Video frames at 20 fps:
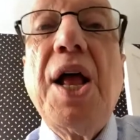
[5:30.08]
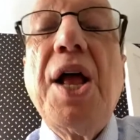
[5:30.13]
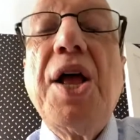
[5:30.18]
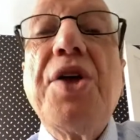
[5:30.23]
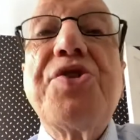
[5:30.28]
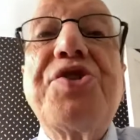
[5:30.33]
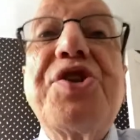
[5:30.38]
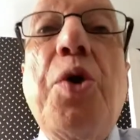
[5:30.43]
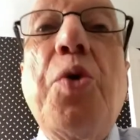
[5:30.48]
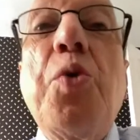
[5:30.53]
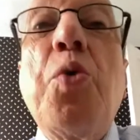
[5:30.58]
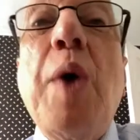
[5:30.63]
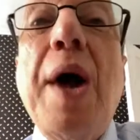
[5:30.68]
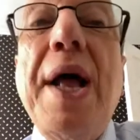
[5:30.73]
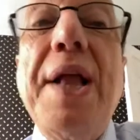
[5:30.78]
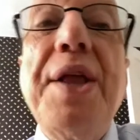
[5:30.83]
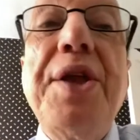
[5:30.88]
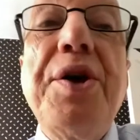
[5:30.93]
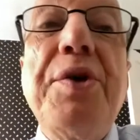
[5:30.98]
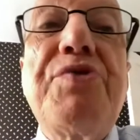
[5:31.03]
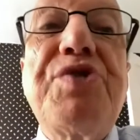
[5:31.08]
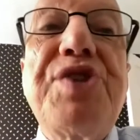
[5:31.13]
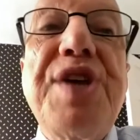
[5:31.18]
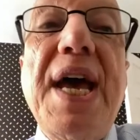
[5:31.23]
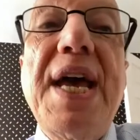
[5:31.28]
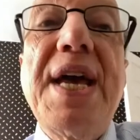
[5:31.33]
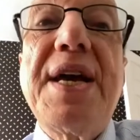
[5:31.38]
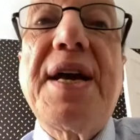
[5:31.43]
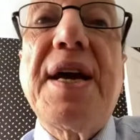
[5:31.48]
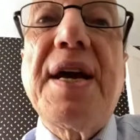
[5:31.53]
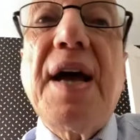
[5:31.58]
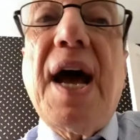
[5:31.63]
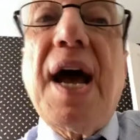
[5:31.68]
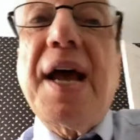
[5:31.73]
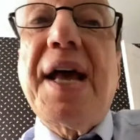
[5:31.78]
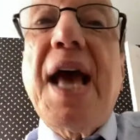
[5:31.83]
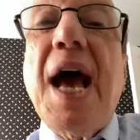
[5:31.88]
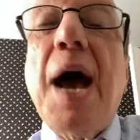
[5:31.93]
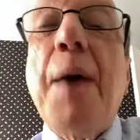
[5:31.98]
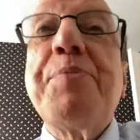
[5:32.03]
So when you take a
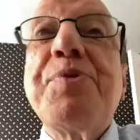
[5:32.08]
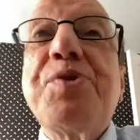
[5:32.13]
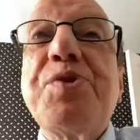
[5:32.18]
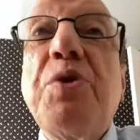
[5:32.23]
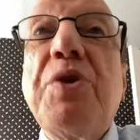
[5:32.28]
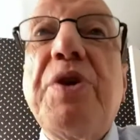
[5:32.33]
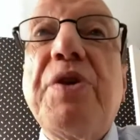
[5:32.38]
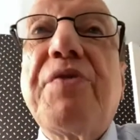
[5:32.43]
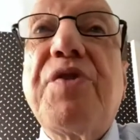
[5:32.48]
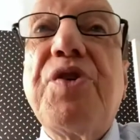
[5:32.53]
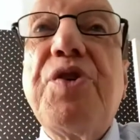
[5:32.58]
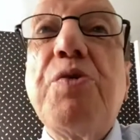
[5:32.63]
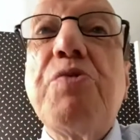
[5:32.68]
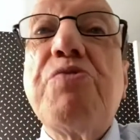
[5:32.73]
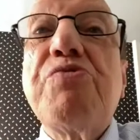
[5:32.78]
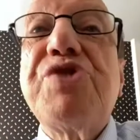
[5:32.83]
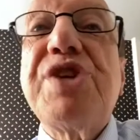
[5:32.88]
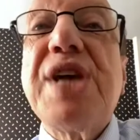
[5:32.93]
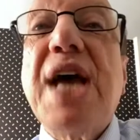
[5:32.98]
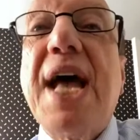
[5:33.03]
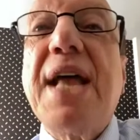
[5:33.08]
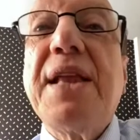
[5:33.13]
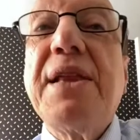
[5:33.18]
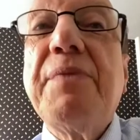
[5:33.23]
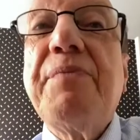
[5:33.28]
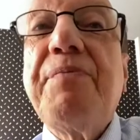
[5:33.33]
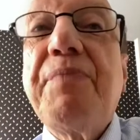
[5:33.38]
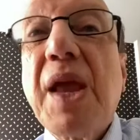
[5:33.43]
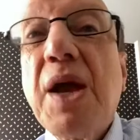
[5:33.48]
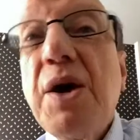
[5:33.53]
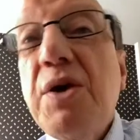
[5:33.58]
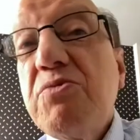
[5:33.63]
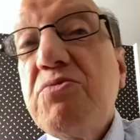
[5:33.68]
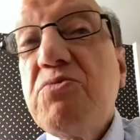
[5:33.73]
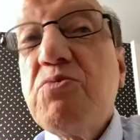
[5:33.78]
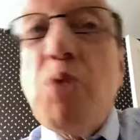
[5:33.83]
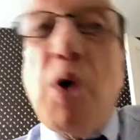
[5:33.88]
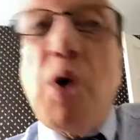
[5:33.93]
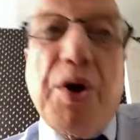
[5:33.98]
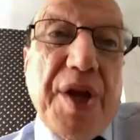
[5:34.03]
capsule of Q10,
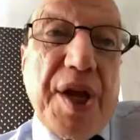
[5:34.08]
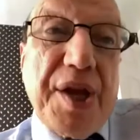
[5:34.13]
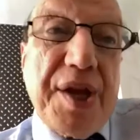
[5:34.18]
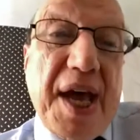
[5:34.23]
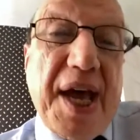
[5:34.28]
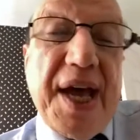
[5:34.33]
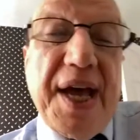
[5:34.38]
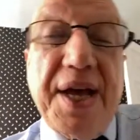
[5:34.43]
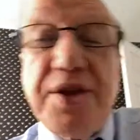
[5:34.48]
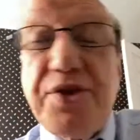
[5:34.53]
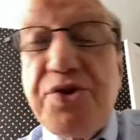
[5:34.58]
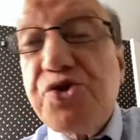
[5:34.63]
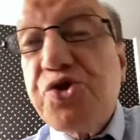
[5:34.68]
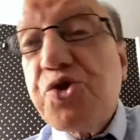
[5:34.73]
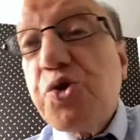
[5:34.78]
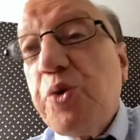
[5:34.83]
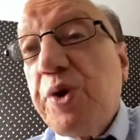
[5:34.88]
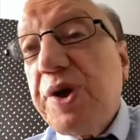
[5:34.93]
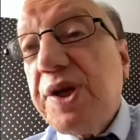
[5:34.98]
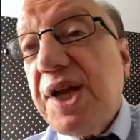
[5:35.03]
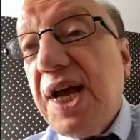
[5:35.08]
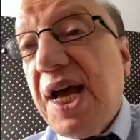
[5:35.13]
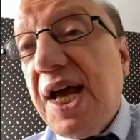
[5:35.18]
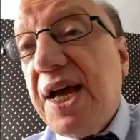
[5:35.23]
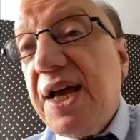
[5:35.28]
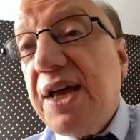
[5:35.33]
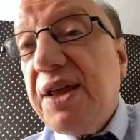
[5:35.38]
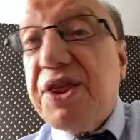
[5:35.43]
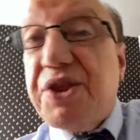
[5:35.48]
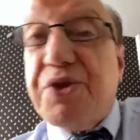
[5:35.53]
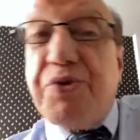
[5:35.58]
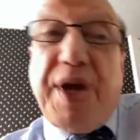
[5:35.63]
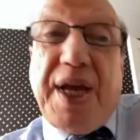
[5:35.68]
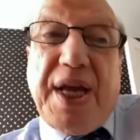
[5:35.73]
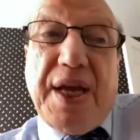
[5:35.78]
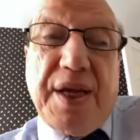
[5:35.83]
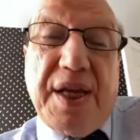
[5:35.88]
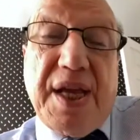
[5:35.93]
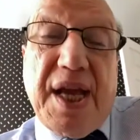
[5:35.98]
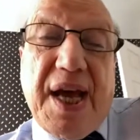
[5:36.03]
1 a day, 2 a day, 3
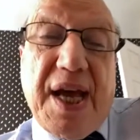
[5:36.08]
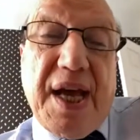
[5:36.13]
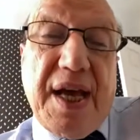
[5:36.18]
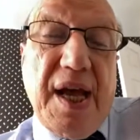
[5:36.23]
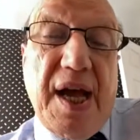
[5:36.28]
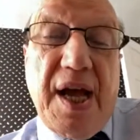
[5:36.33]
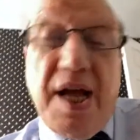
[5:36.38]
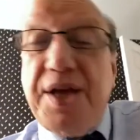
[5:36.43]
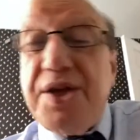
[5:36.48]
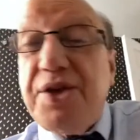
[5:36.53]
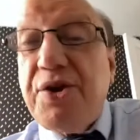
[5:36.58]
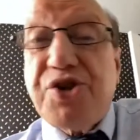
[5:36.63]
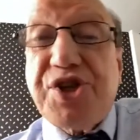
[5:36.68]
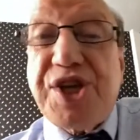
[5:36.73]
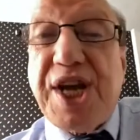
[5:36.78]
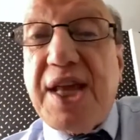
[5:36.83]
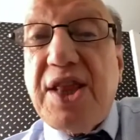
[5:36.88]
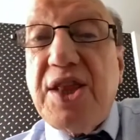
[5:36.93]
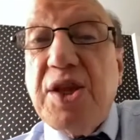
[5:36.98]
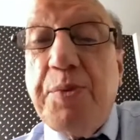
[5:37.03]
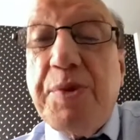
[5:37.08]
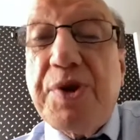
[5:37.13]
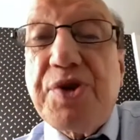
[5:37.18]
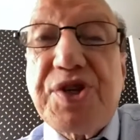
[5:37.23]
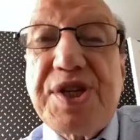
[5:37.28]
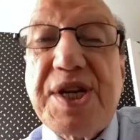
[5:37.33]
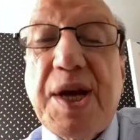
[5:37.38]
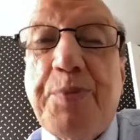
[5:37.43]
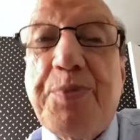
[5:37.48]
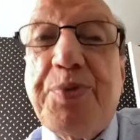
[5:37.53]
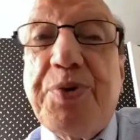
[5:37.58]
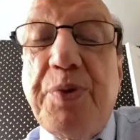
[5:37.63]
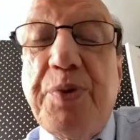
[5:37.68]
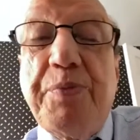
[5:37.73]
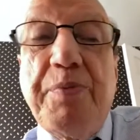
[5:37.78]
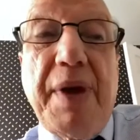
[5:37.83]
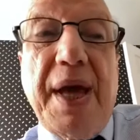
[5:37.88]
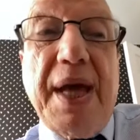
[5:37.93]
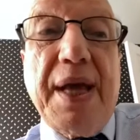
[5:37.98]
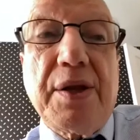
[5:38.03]
a day, you take them at separate
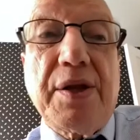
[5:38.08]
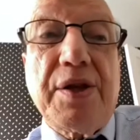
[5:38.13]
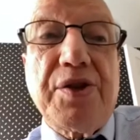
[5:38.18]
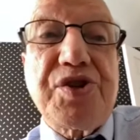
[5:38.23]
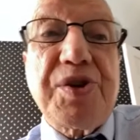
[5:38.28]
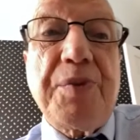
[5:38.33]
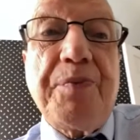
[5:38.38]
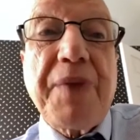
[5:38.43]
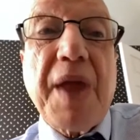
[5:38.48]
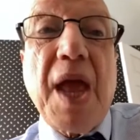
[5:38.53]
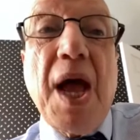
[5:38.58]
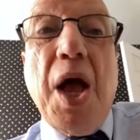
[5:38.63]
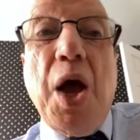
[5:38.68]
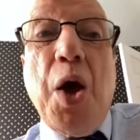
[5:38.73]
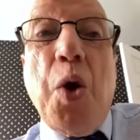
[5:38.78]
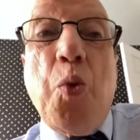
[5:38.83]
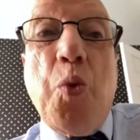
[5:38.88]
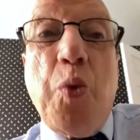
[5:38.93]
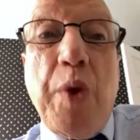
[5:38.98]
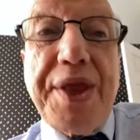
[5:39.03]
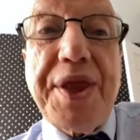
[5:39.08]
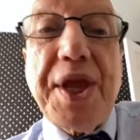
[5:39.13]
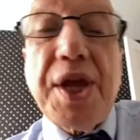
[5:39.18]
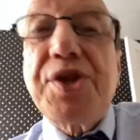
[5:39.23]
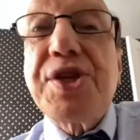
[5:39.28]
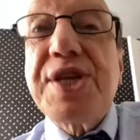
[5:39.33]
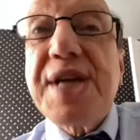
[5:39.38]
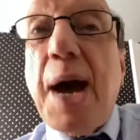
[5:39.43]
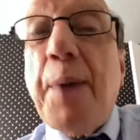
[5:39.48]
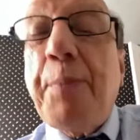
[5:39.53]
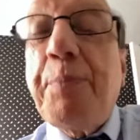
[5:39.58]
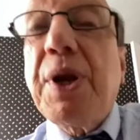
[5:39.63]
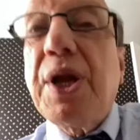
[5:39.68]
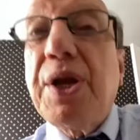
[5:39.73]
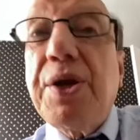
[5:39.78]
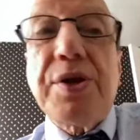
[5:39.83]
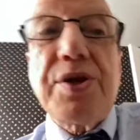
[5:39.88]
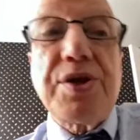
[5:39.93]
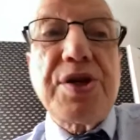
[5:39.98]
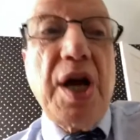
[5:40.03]
meals, with a
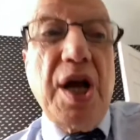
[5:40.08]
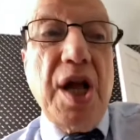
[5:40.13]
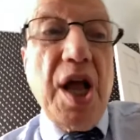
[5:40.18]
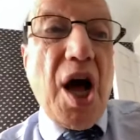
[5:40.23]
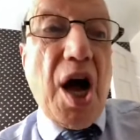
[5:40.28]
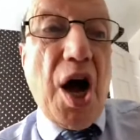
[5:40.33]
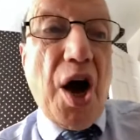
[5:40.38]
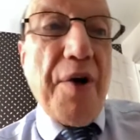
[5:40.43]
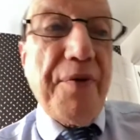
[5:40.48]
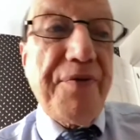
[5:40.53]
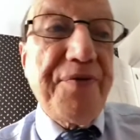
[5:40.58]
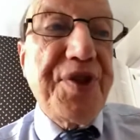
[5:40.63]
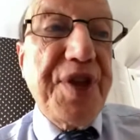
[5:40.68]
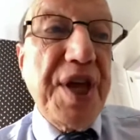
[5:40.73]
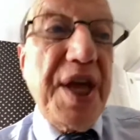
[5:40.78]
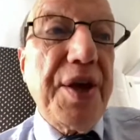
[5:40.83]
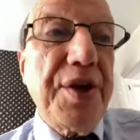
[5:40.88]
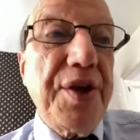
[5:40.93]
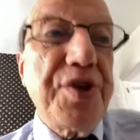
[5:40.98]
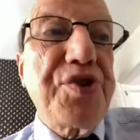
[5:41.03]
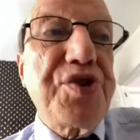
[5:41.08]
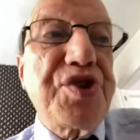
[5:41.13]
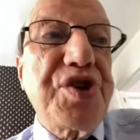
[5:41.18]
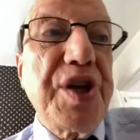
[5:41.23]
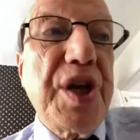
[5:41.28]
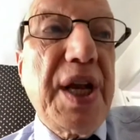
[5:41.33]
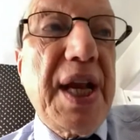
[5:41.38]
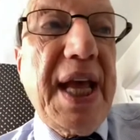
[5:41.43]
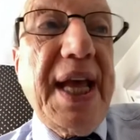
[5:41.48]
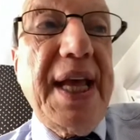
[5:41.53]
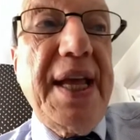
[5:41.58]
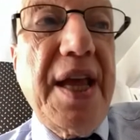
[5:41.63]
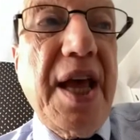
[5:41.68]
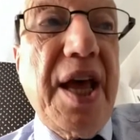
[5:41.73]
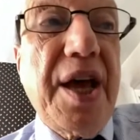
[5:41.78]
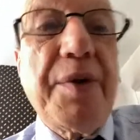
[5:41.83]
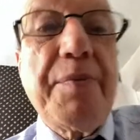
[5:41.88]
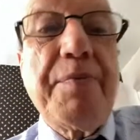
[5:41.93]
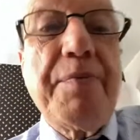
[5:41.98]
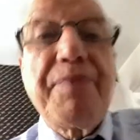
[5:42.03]
tablet of the
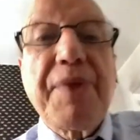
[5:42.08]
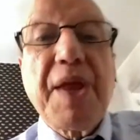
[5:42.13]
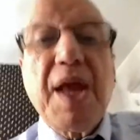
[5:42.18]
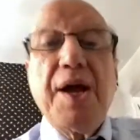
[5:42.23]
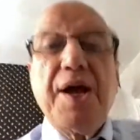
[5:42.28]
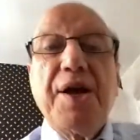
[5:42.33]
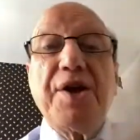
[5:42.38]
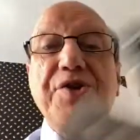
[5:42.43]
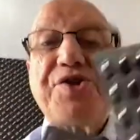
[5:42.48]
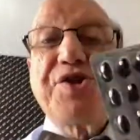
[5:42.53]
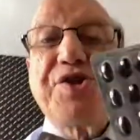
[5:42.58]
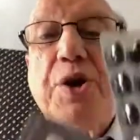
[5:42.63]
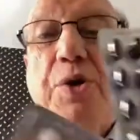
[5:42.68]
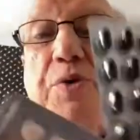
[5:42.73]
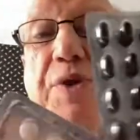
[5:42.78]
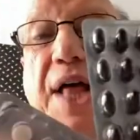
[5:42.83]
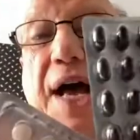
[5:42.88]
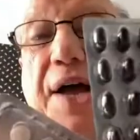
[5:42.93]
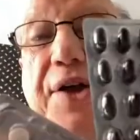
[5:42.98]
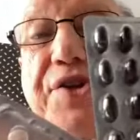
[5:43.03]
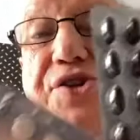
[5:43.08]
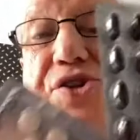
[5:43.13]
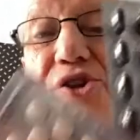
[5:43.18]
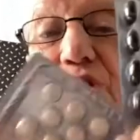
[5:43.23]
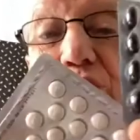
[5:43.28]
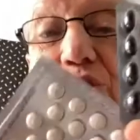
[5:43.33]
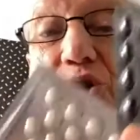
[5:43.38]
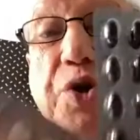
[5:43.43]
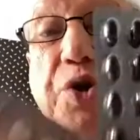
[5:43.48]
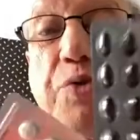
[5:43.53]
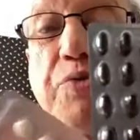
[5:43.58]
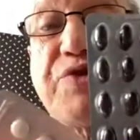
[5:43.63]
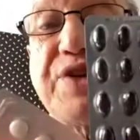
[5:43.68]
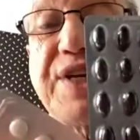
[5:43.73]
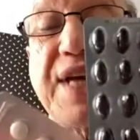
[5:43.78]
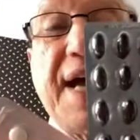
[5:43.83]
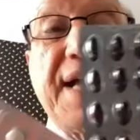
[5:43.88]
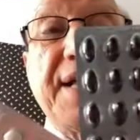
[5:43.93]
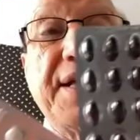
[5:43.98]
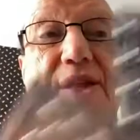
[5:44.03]
selenium, so that's the
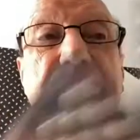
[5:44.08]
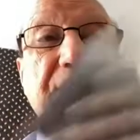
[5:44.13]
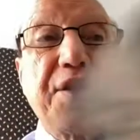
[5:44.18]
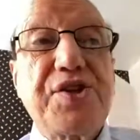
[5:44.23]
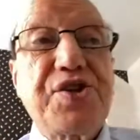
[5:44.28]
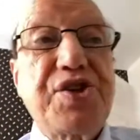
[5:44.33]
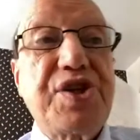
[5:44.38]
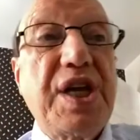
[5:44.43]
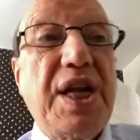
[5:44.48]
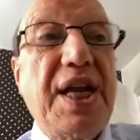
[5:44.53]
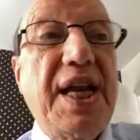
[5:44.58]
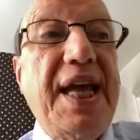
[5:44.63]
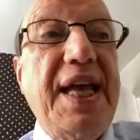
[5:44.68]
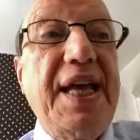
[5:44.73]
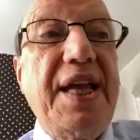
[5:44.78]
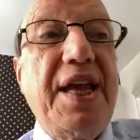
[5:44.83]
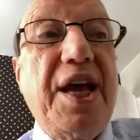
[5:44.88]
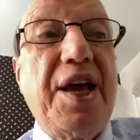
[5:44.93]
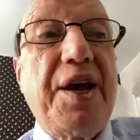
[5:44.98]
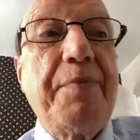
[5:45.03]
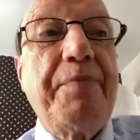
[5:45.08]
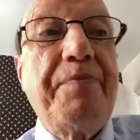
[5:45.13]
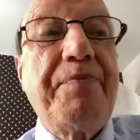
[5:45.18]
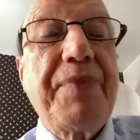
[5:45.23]
Q10 and the selenium,